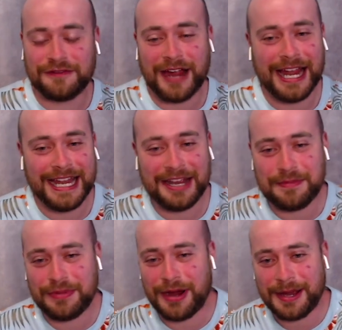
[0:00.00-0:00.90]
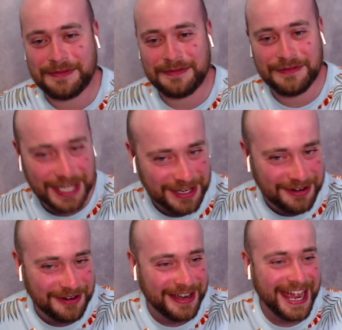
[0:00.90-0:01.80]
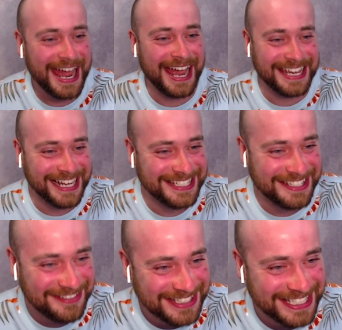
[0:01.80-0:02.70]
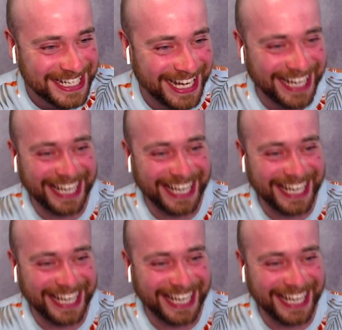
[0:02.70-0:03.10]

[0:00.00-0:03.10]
Friday on Prime Video. How you guys doing today?